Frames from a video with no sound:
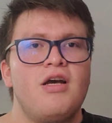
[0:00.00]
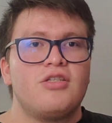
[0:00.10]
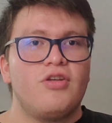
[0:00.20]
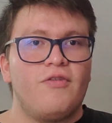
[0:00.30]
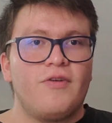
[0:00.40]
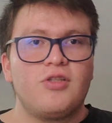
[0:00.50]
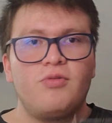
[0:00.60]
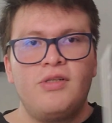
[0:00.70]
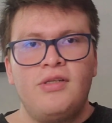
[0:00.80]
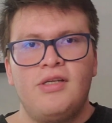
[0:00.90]
So the first
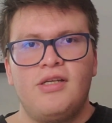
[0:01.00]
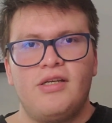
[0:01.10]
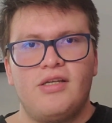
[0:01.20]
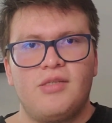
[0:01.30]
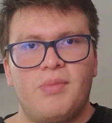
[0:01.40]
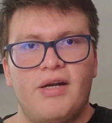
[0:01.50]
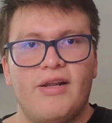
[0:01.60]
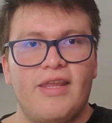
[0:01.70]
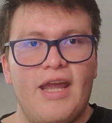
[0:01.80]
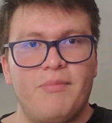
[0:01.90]
one is Planet
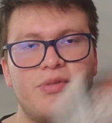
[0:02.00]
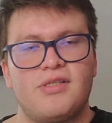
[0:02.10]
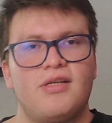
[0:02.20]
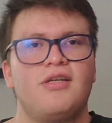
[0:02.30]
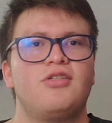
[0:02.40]
of the Apes.